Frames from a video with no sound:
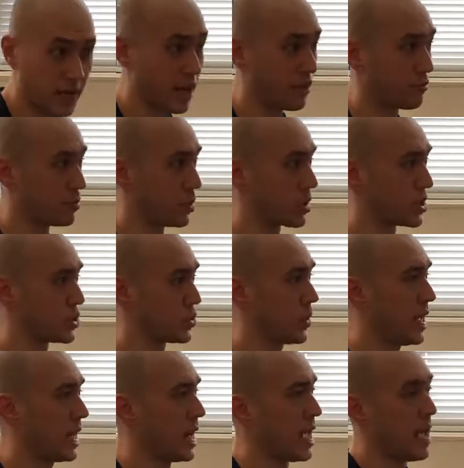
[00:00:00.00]
kind of broke a
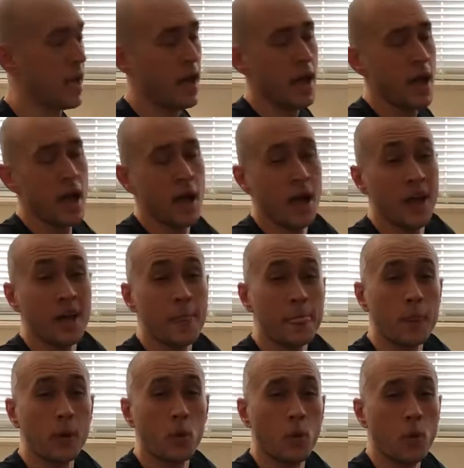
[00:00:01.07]
sweat.
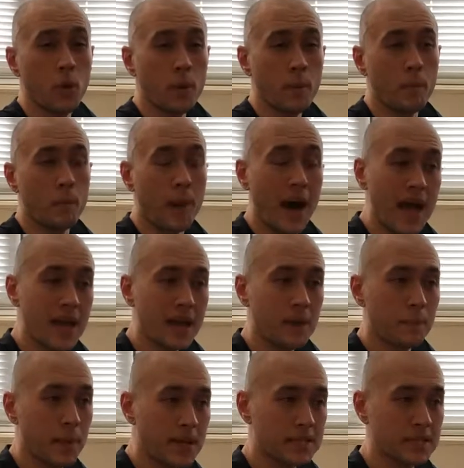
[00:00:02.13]
My
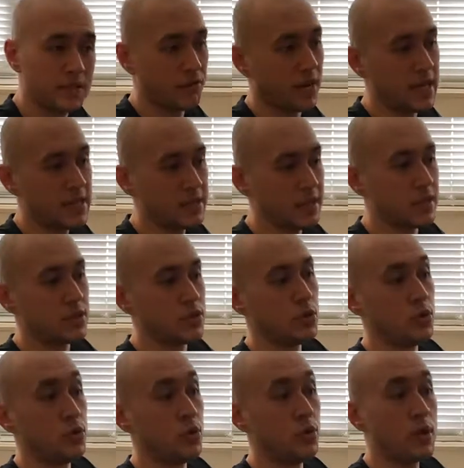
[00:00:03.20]
best advice is to
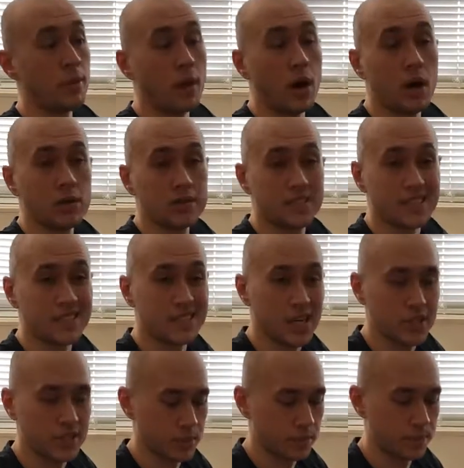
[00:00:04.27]
do them all in
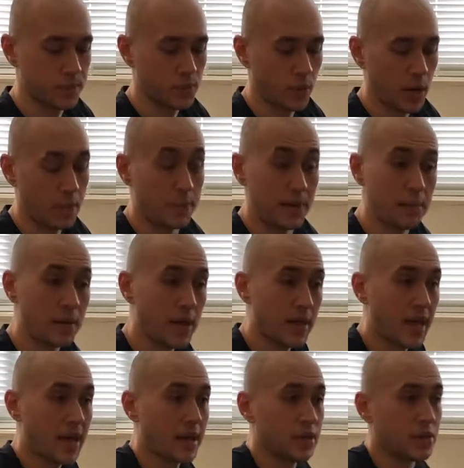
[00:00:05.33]
succession. So what I mean by
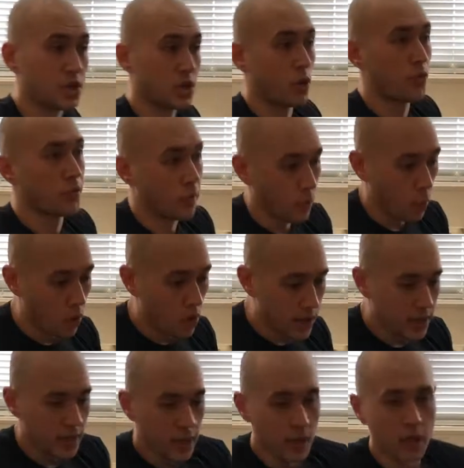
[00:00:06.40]
that is you go from
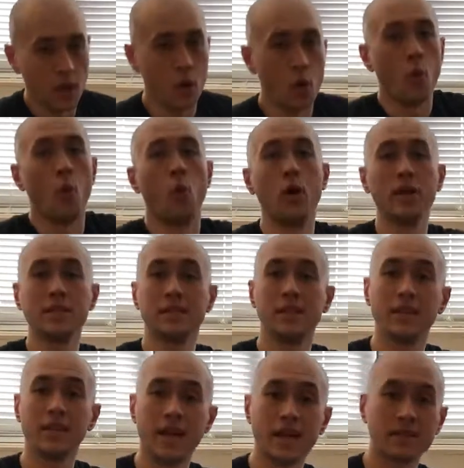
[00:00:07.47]
one to
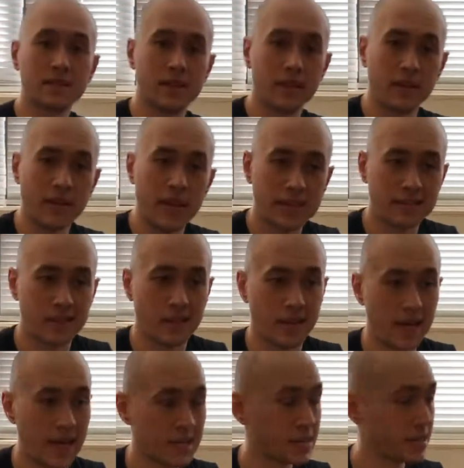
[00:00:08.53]
the next, to the next, to the
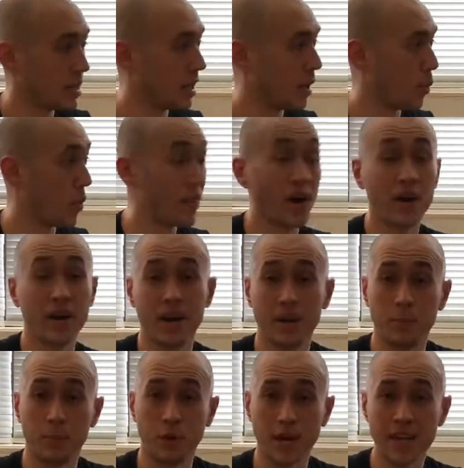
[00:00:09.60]
next, without any
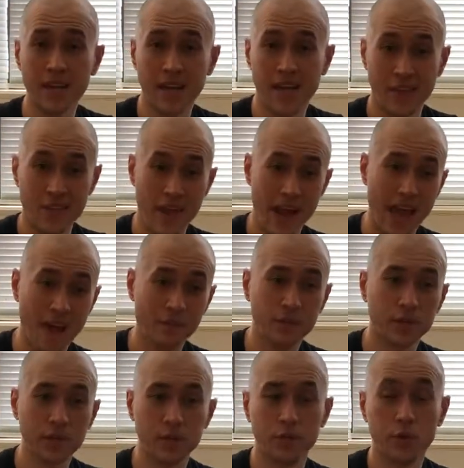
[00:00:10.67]
break. And then after
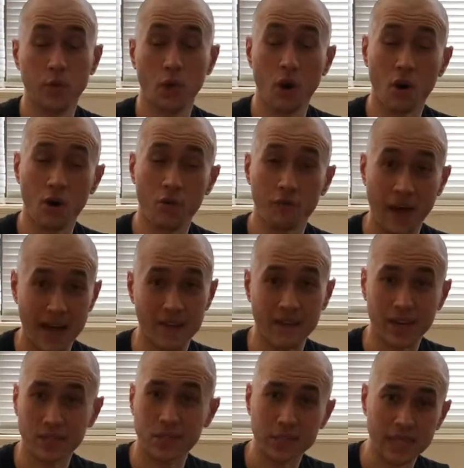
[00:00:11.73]
you do all 5
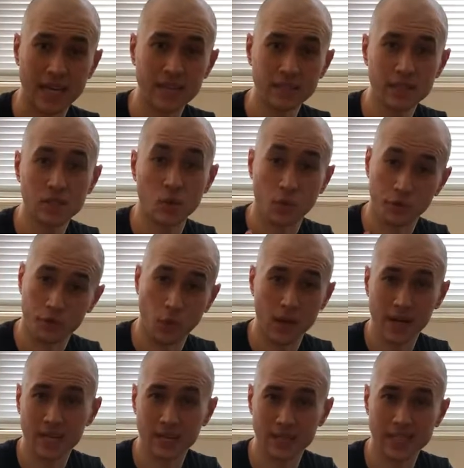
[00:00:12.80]
exercises or 4
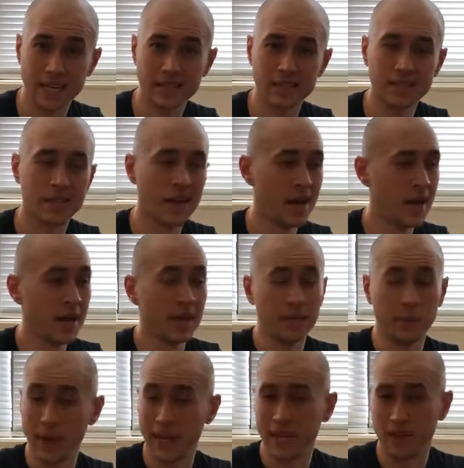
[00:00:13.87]
exercises,
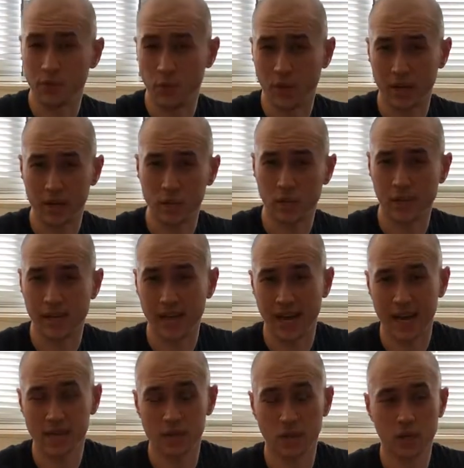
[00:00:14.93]
depending if you want to do the
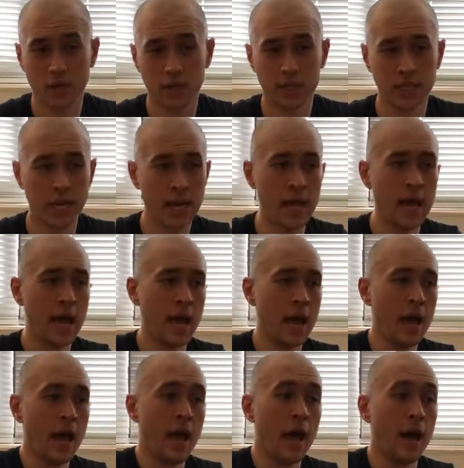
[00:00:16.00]
diagonal crunch,
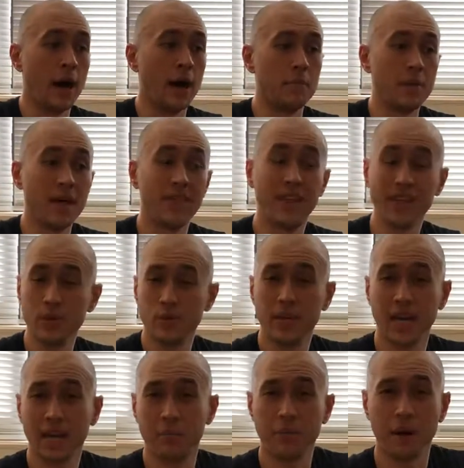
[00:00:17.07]
then you
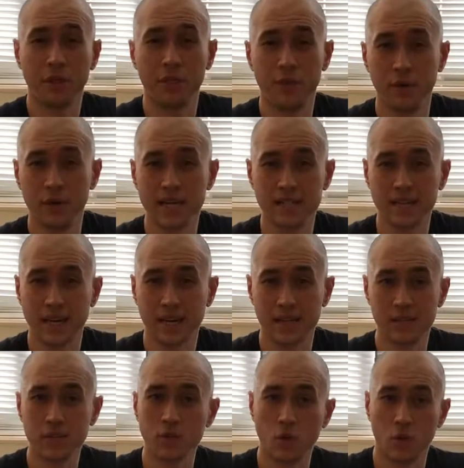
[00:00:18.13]
take about 30
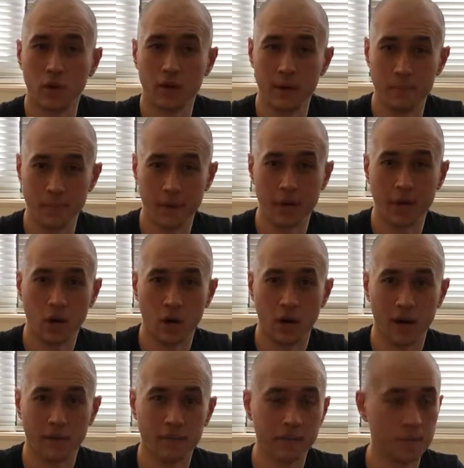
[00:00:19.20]
seconds or a minute
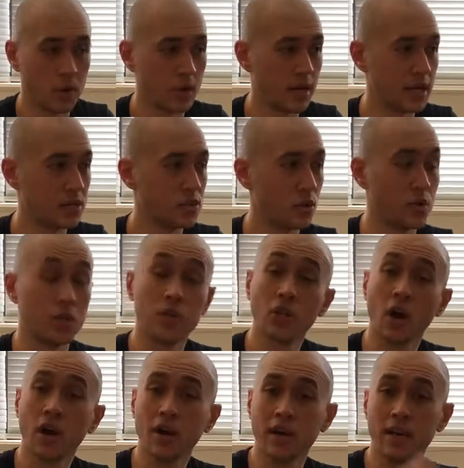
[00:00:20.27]
off. Okay, so your
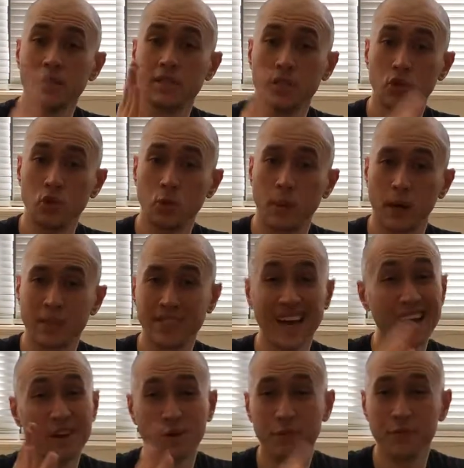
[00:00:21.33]
target is to do about
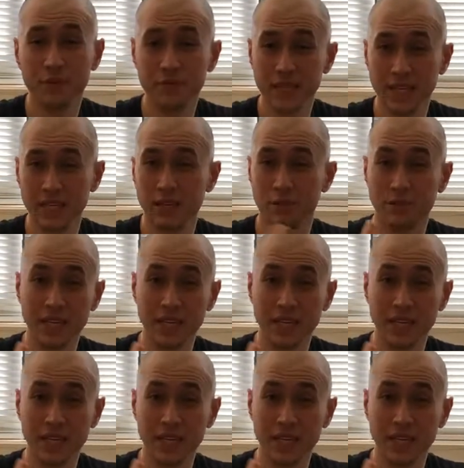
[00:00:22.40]
10 or 15 of